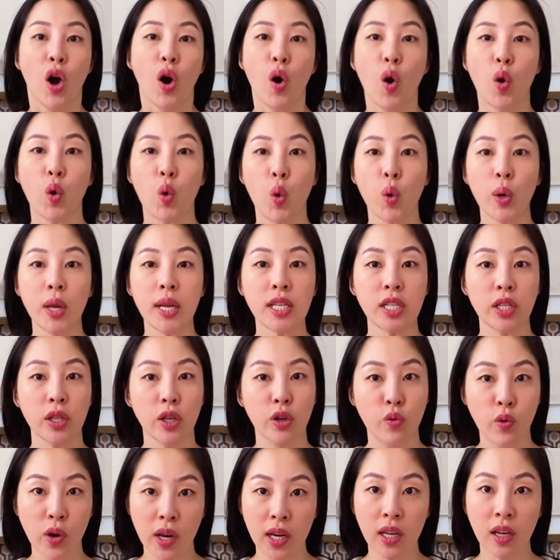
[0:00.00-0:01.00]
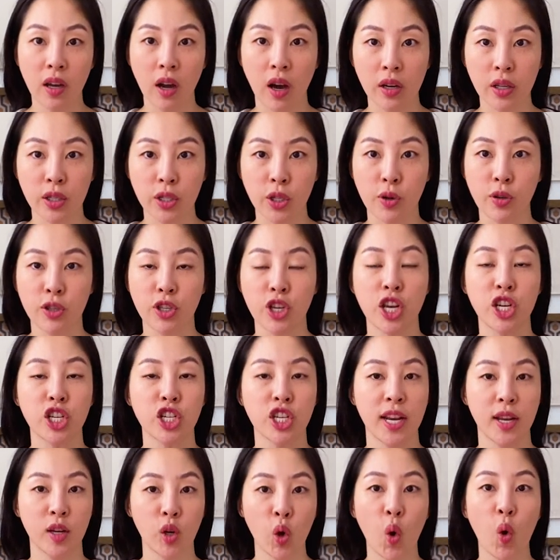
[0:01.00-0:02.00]
According to the Greeting Card
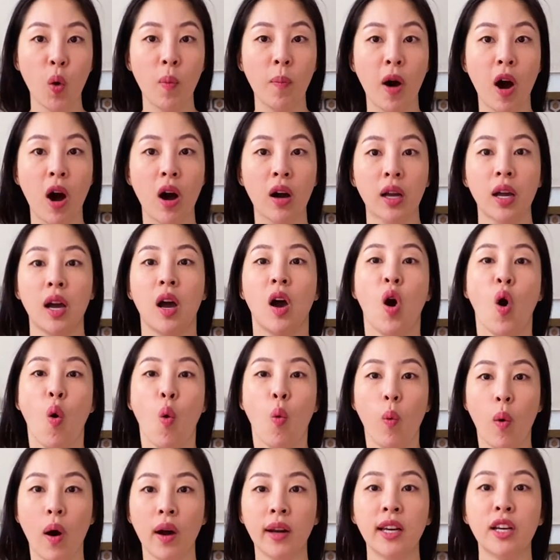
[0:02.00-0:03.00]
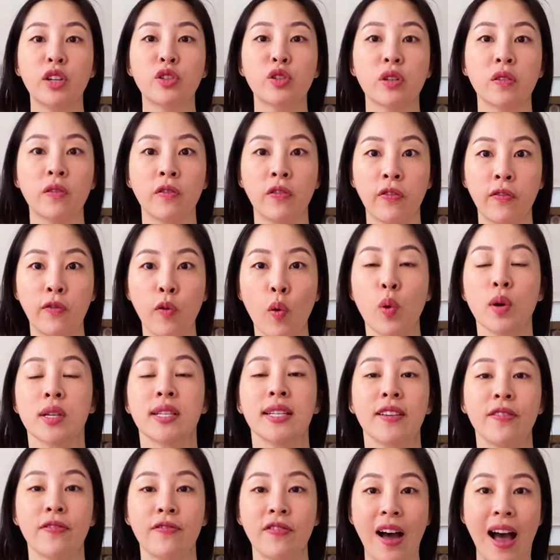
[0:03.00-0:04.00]
Association and Hallmark,
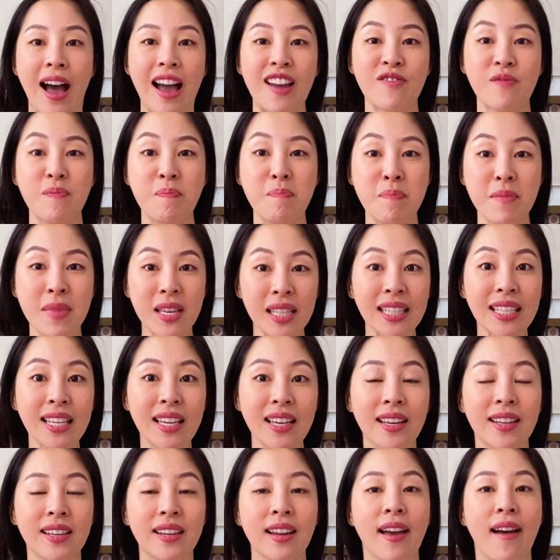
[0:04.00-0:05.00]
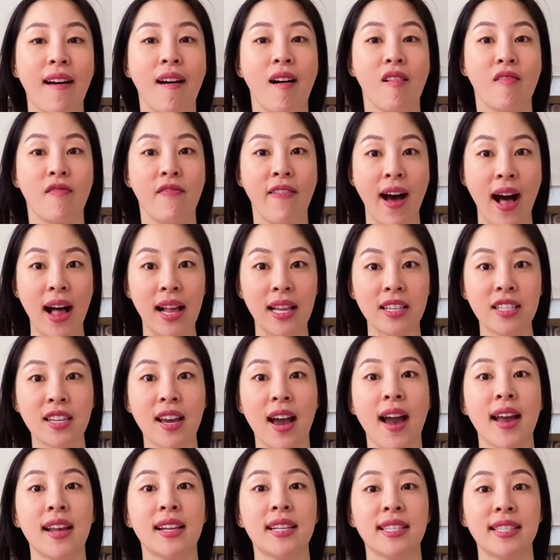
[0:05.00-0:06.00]
145 million
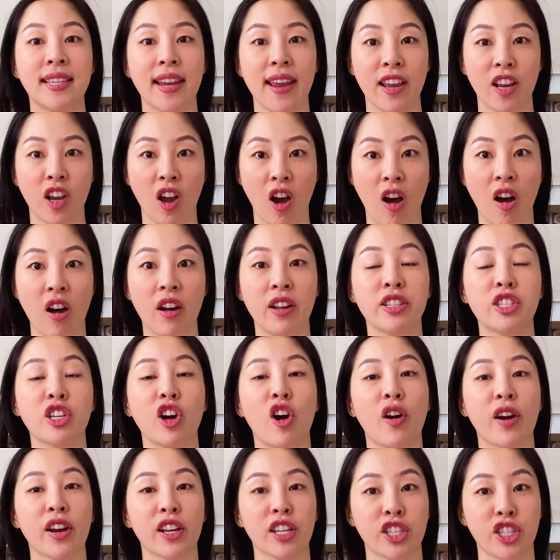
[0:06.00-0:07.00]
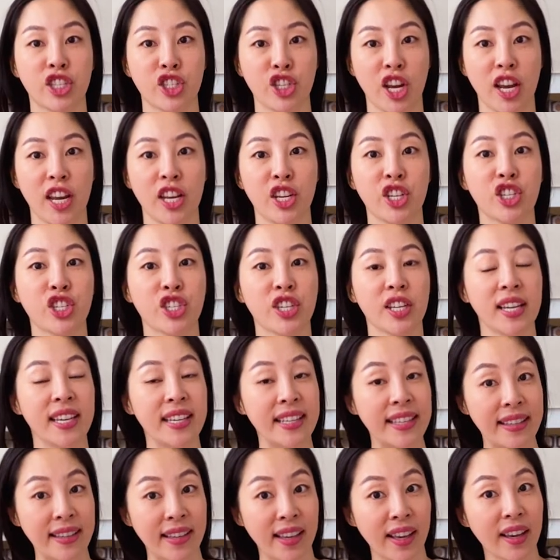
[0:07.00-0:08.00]
Valentine's Day cards are exchanged a
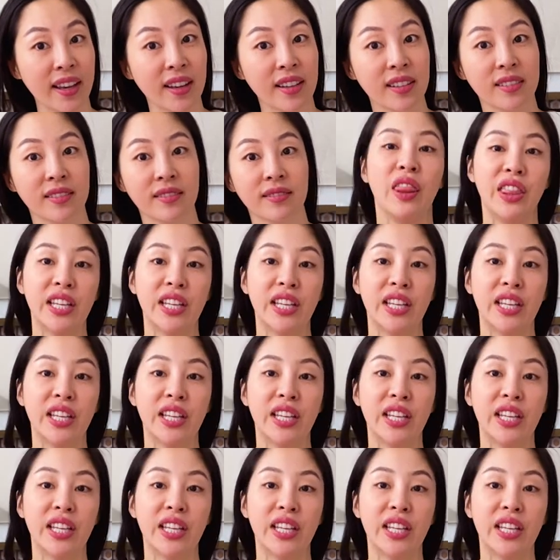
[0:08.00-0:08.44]
year.